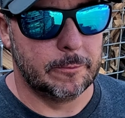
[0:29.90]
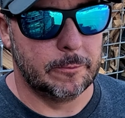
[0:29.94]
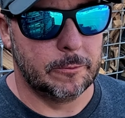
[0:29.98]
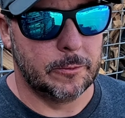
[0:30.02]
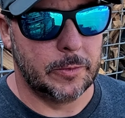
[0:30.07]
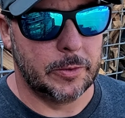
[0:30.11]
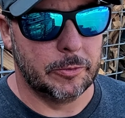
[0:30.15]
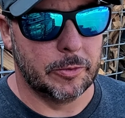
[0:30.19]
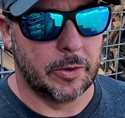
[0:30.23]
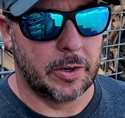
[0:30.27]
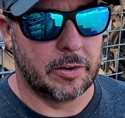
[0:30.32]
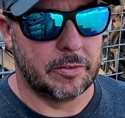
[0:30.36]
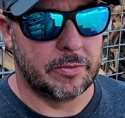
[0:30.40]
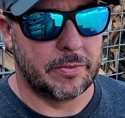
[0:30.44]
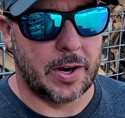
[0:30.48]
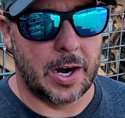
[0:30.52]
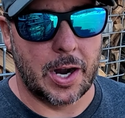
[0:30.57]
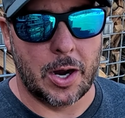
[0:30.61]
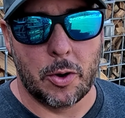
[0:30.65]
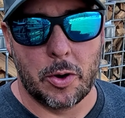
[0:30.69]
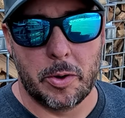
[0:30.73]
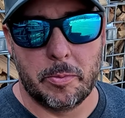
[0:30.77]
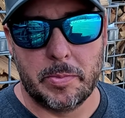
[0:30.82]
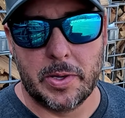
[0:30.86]
We run a
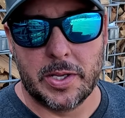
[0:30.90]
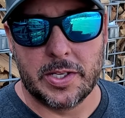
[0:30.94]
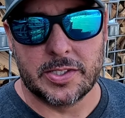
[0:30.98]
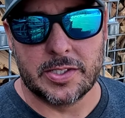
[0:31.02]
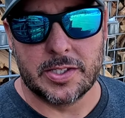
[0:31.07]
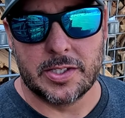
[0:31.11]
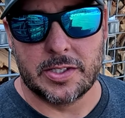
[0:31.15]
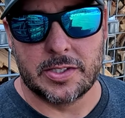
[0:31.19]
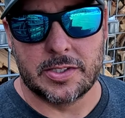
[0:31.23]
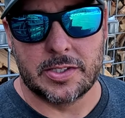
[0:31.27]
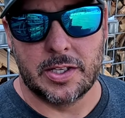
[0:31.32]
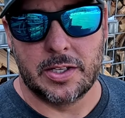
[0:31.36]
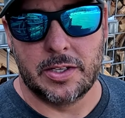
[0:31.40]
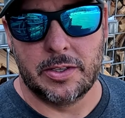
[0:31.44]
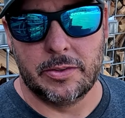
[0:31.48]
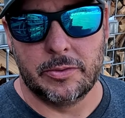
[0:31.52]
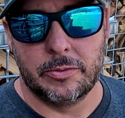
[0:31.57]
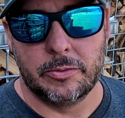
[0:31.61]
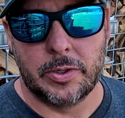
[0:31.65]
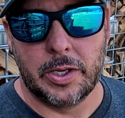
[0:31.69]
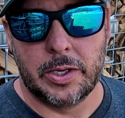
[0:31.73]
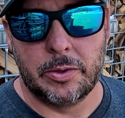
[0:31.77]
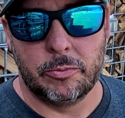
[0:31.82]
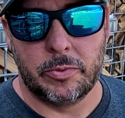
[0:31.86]
firewood business
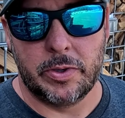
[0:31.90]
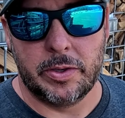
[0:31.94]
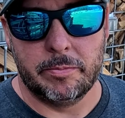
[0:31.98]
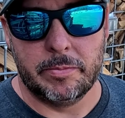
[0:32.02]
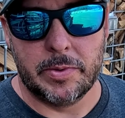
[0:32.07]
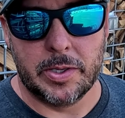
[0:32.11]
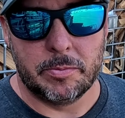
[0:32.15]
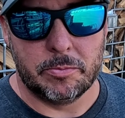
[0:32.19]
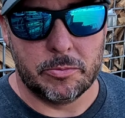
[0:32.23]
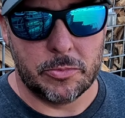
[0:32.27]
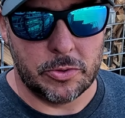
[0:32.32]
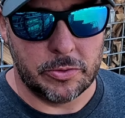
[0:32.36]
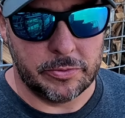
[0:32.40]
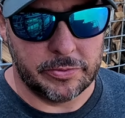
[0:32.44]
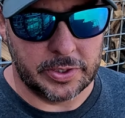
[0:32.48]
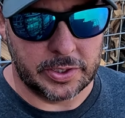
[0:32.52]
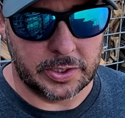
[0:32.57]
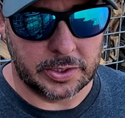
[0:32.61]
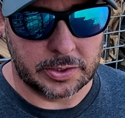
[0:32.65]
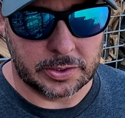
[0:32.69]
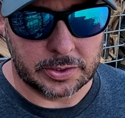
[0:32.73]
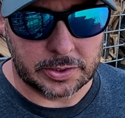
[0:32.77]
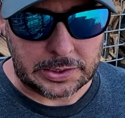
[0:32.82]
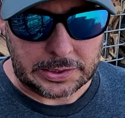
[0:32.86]
and we've been
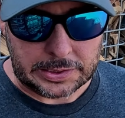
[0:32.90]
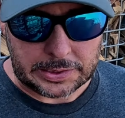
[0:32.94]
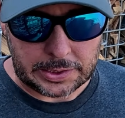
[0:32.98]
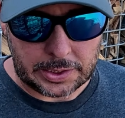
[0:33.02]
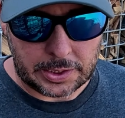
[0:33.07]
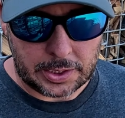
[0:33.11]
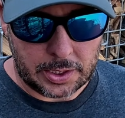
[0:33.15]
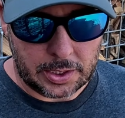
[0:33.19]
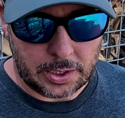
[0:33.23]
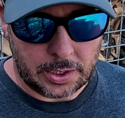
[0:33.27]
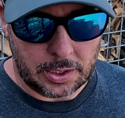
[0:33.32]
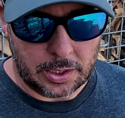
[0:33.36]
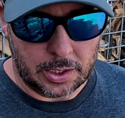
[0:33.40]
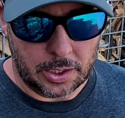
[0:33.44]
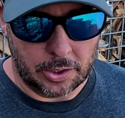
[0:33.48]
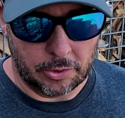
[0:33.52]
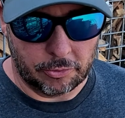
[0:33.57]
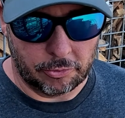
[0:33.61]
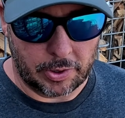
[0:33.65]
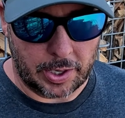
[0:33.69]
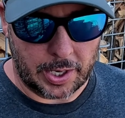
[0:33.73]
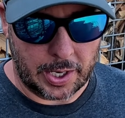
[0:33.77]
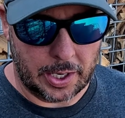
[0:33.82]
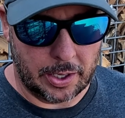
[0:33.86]
moving
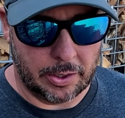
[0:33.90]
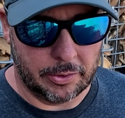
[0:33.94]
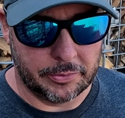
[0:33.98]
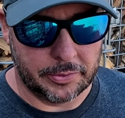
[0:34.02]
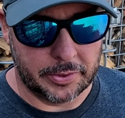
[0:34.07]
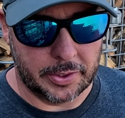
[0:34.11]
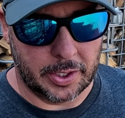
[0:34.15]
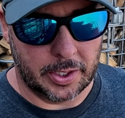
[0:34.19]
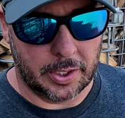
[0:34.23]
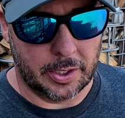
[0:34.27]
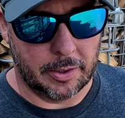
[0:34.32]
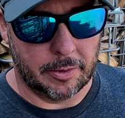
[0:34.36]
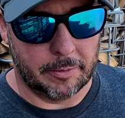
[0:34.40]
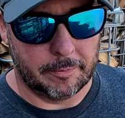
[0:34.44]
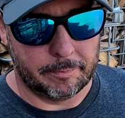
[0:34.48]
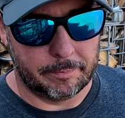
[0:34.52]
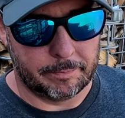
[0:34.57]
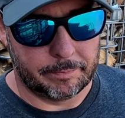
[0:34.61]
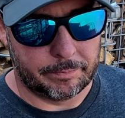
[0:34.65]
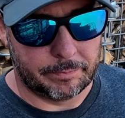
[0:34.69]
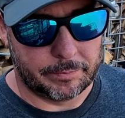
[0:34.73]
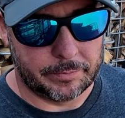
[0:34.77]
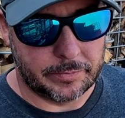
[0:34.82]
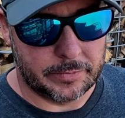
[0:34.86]
around
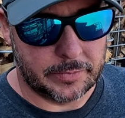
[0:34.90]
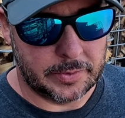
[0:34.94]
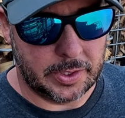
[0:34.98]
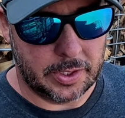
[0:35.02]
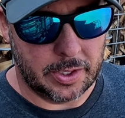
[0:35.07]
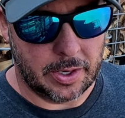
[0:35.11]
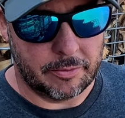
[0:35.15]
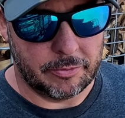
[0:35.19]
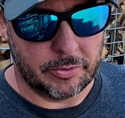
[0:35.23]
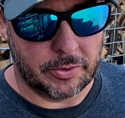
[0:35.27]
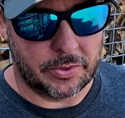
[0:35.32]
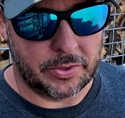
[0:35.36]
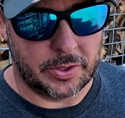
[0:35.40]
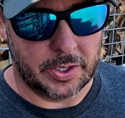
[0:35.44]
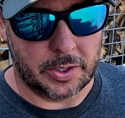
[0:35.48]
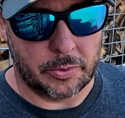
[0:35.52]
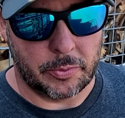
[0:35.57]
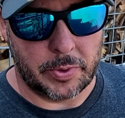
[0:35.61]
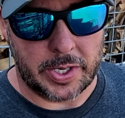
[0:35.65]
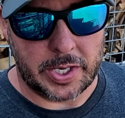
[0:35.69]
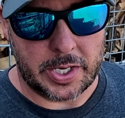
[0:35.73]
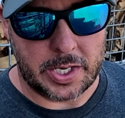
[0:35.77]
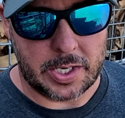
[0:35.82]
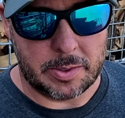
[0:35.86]
everything
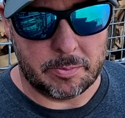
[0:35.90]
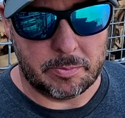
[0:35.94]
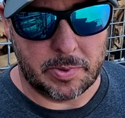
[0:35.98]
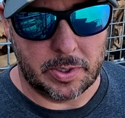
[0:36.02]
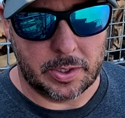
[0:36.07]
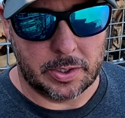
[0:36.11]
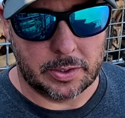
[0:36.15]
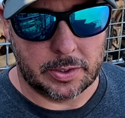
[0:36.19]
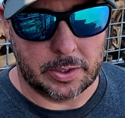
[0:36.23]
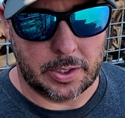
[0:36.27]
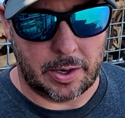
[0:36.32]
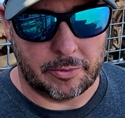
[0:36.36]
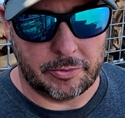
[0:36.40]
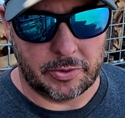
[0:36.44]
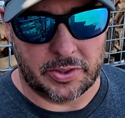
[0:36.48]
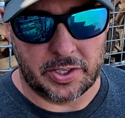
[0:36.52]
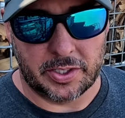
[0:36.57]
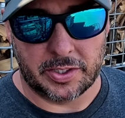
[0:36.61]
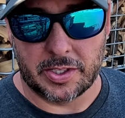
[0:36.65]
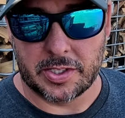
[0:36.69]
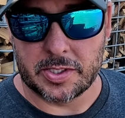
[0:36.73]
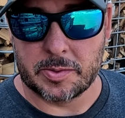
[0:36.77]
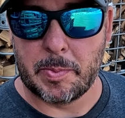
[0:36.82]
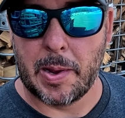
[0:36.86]
we need,
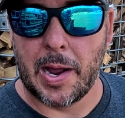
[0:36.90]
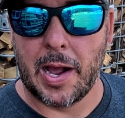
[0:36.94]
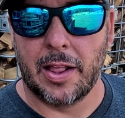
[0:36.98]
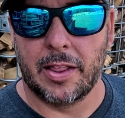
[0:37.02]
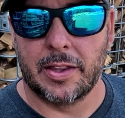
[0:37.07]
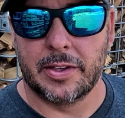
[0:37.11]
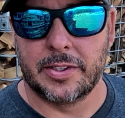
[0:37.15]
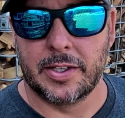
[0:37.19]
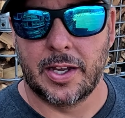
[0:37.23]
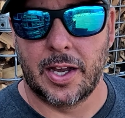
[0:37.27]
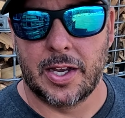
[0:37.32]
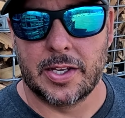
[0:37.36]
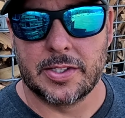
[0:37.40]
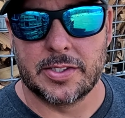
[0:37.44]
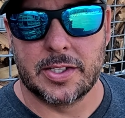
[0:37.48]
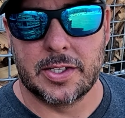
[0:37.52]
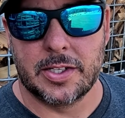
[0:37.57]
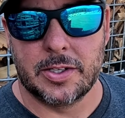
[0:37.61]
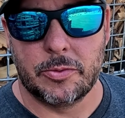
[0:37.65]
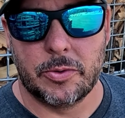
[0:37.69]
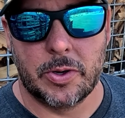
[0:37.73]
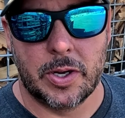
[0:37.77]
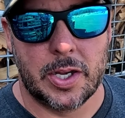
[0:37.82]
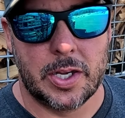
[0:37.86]
everything that's palletized
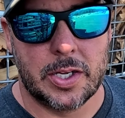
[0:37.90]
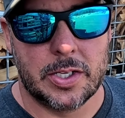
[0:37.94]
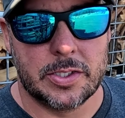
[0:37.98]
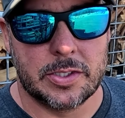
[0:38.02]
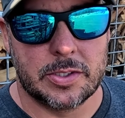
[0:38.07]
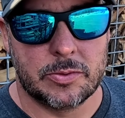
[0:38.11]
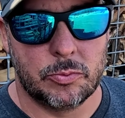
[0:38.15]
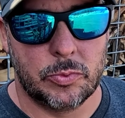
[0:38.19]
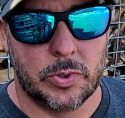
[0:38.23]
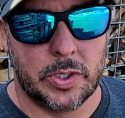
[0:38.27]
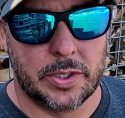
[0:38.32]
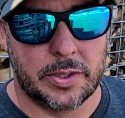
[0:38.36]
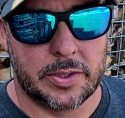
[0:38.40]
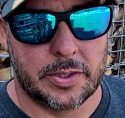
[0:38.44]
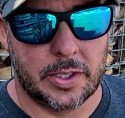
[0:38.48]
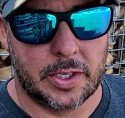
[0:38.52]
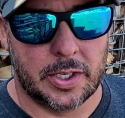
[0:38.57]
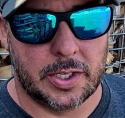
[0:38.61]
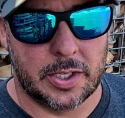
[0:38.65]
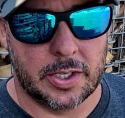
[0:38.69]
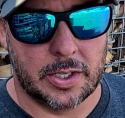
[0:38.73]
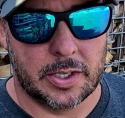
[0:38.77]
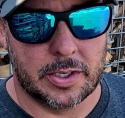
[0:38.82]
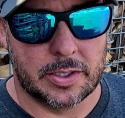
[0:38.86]
anyways, with
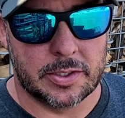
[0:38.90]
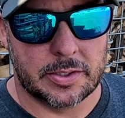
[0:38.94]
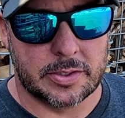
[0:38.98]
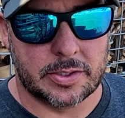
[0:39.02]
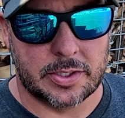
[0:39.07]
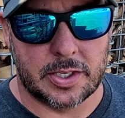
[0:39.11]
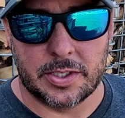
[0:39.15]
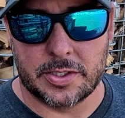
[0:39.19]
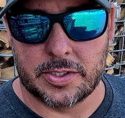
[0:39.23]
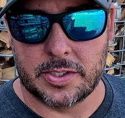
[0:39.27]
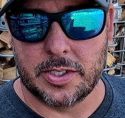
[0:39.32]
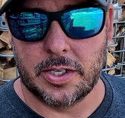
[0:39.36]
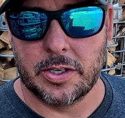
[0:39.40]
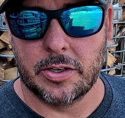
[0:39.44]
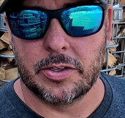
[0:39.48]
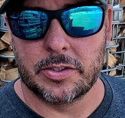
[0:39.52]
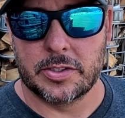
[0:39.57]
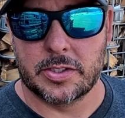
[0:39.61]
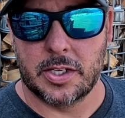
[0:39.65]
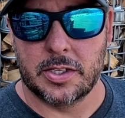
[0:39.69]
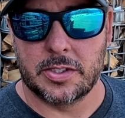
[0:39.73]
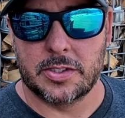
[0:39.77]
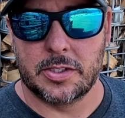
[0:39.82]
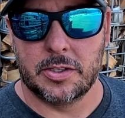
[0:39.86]
a skid steer and
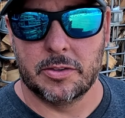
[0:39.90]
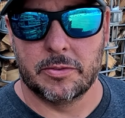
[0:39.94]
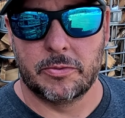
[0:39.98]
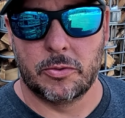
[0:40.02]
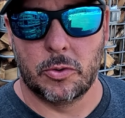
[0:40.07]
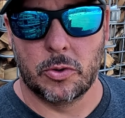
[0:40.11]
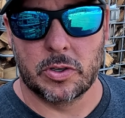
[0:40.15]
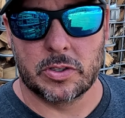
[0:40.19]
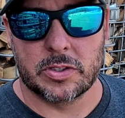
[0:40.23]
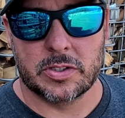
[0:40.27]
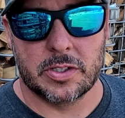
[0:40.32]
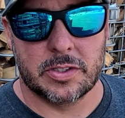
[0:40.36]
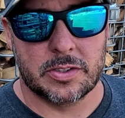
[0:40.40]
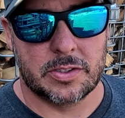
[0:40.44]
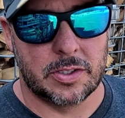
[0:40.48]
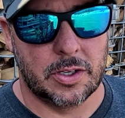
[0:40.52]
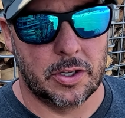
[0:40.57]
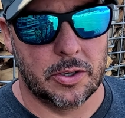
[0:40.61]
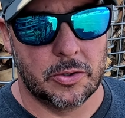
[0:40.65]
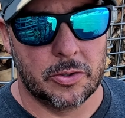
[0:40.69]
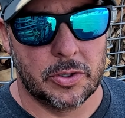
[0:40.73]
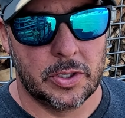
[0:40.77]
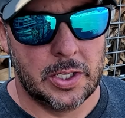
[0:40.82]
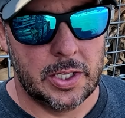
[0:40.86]
skid steer forks.
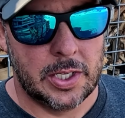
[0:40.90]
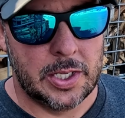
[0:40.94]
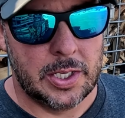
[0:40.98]
So